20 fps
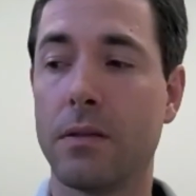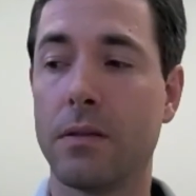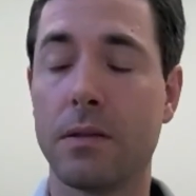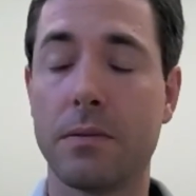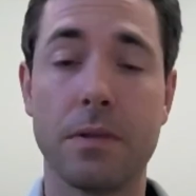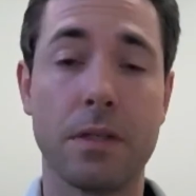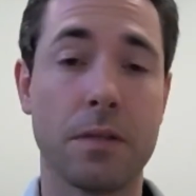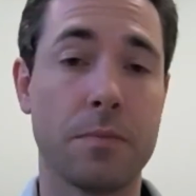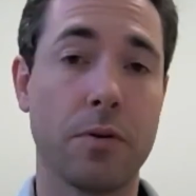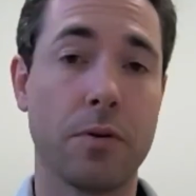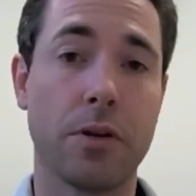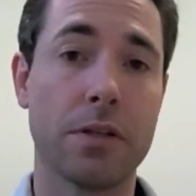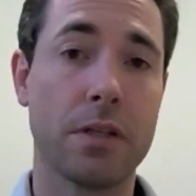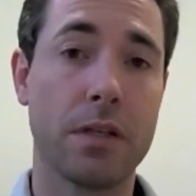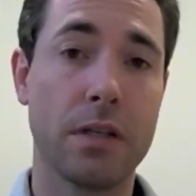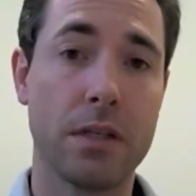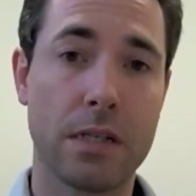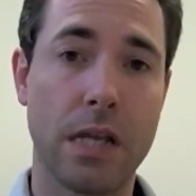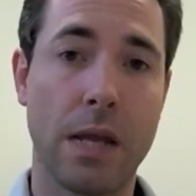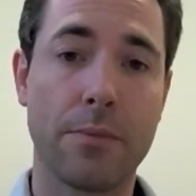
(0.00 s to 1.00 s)
Just because it
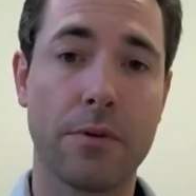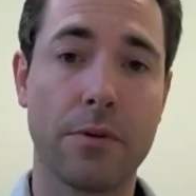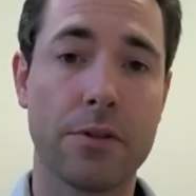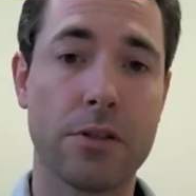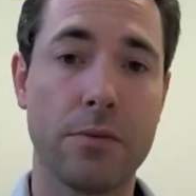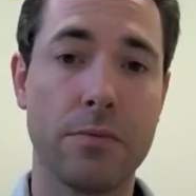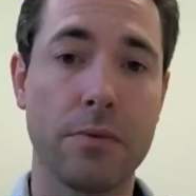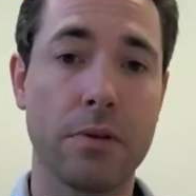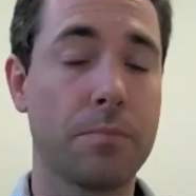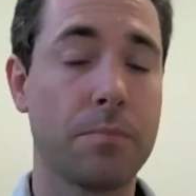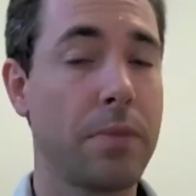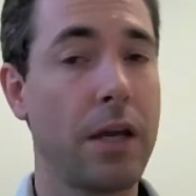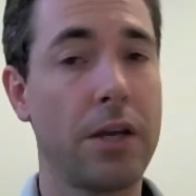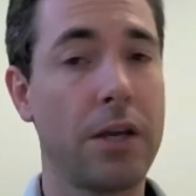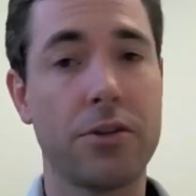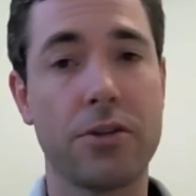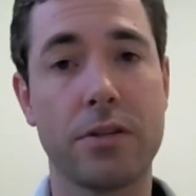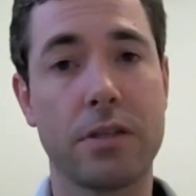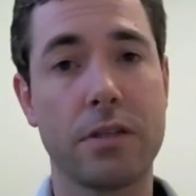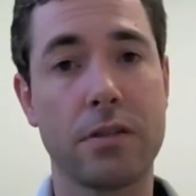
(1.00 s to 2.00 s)
is time consuming.
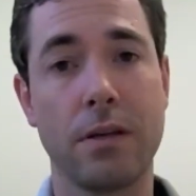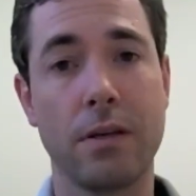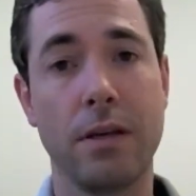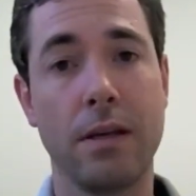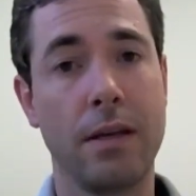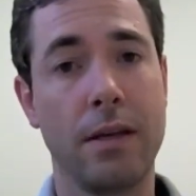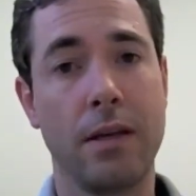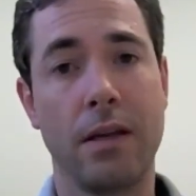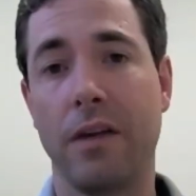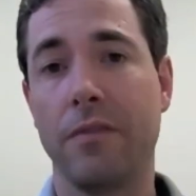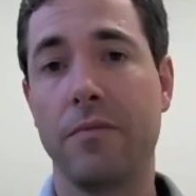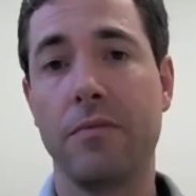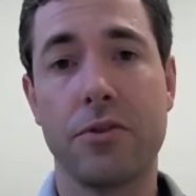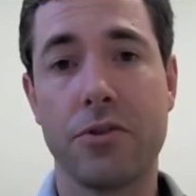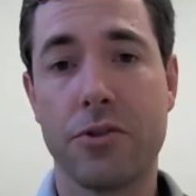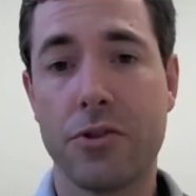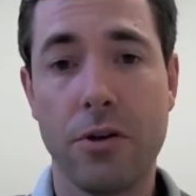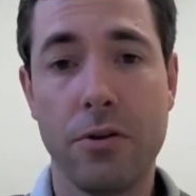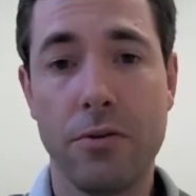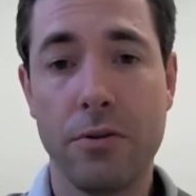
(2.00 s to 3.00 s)
Patients have been
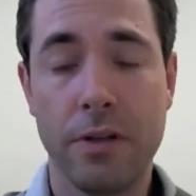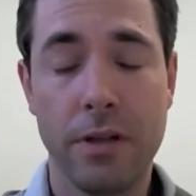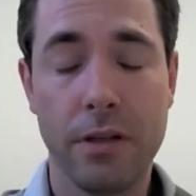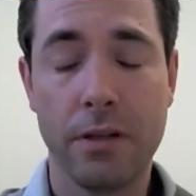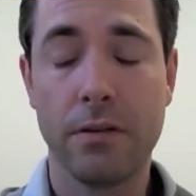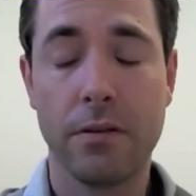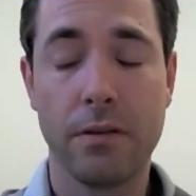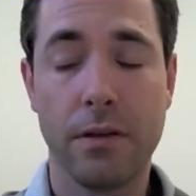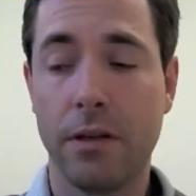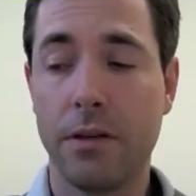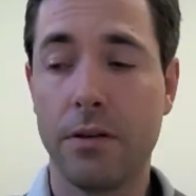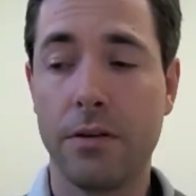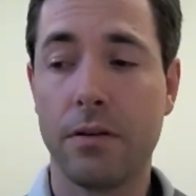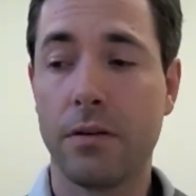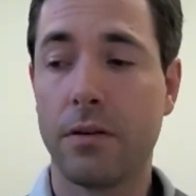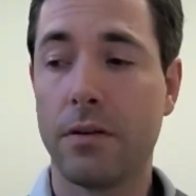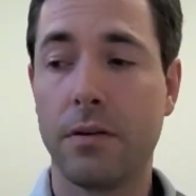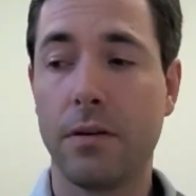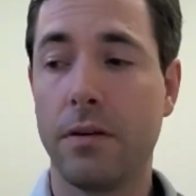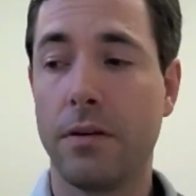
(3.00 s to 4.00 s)
shown
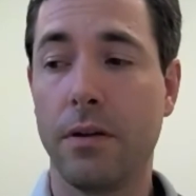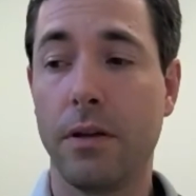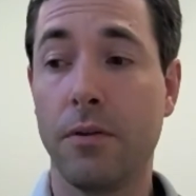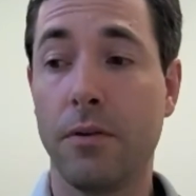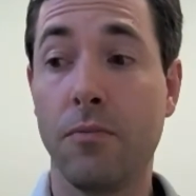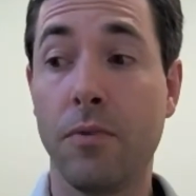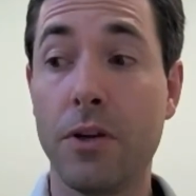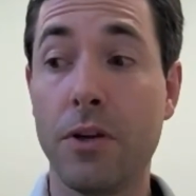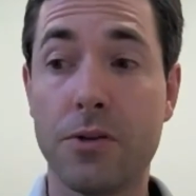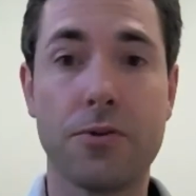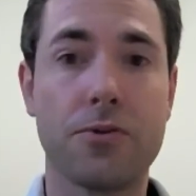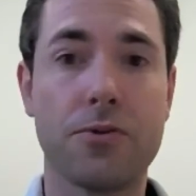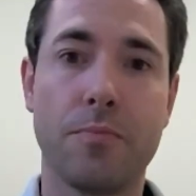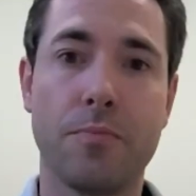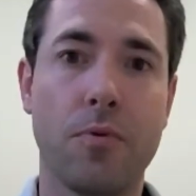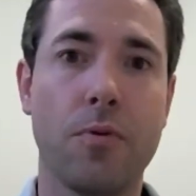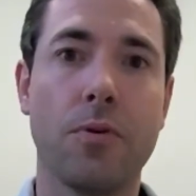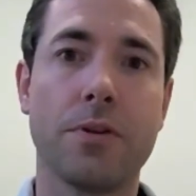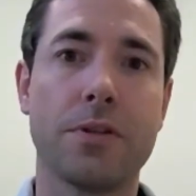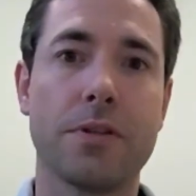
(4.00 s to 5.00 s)
in research
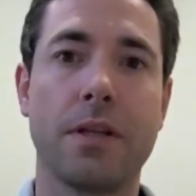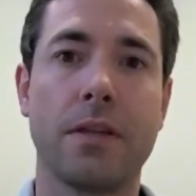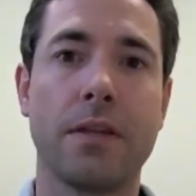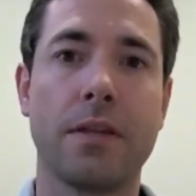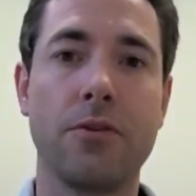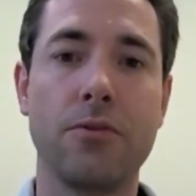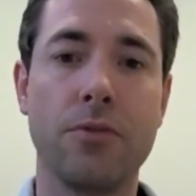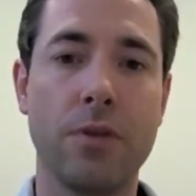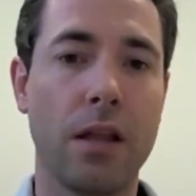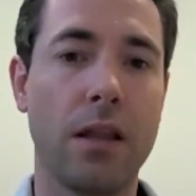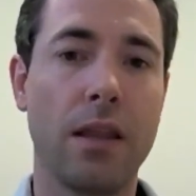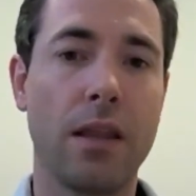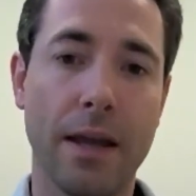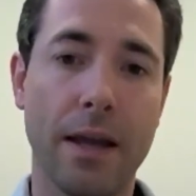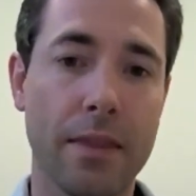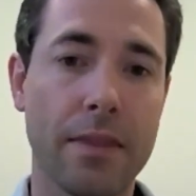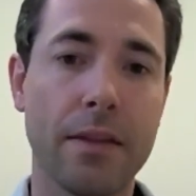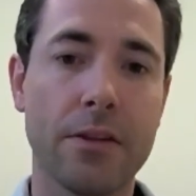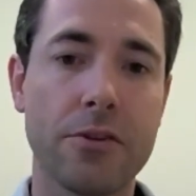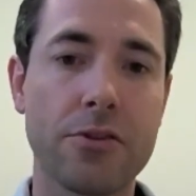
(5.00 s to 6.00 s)
reports that they do not
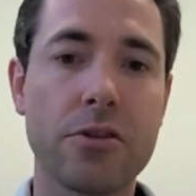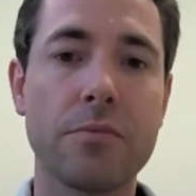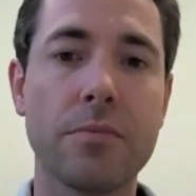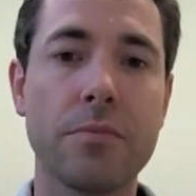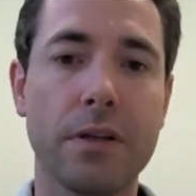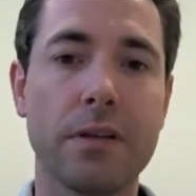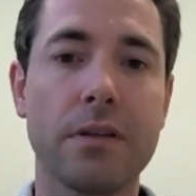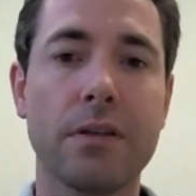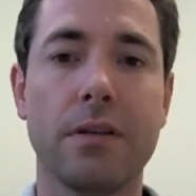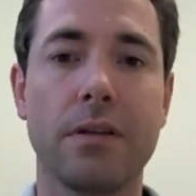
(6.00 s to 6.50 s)
like the instrument.